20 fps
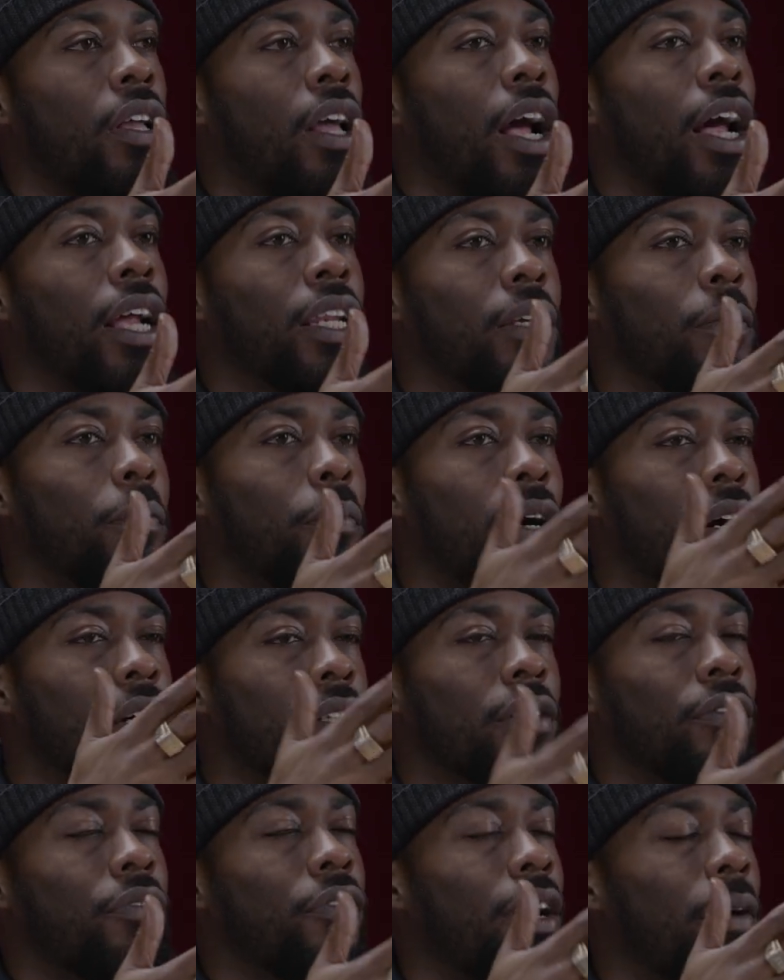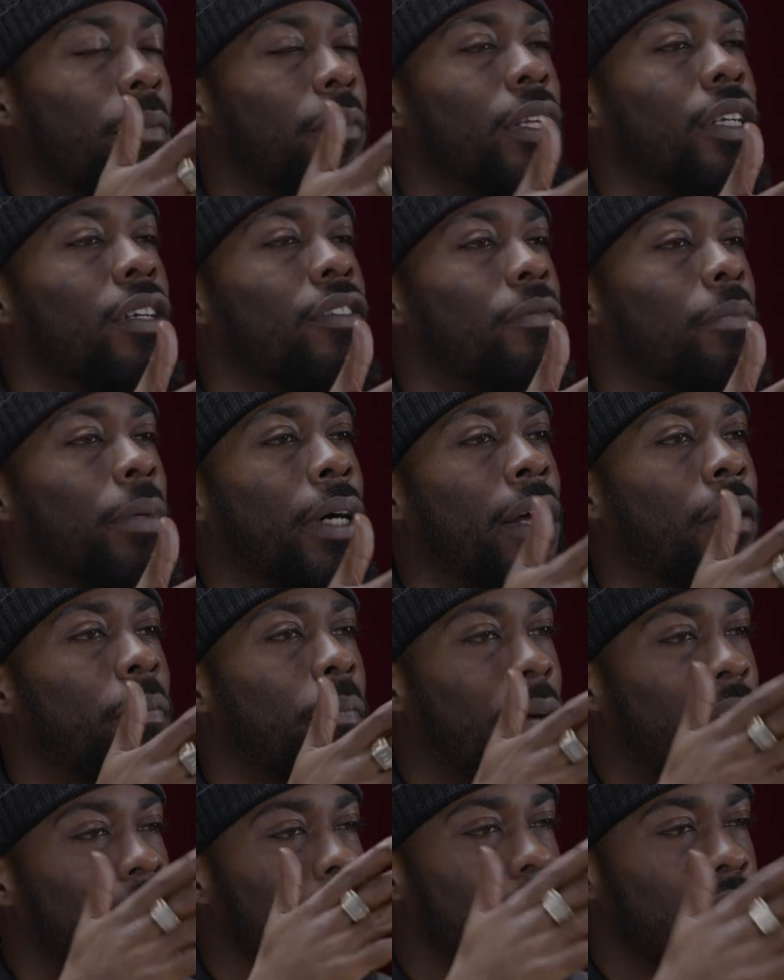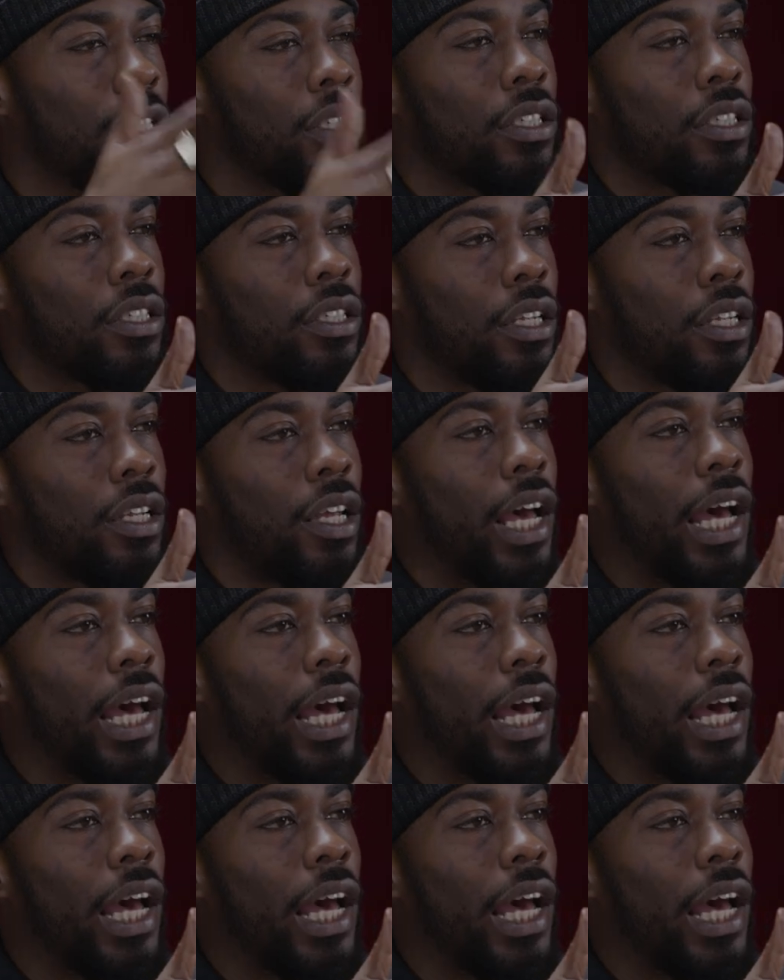and he bucked a family of ba badgers,